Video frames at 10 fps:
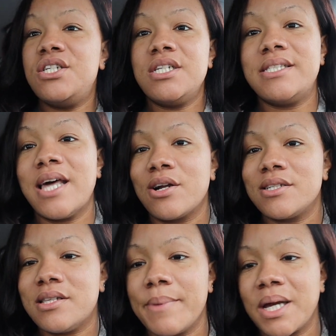She just said her
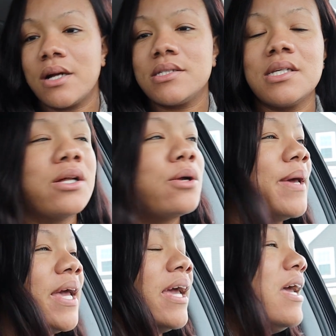stomach hurts a little
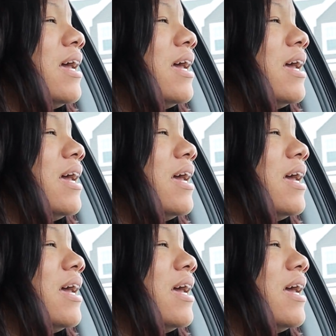bit.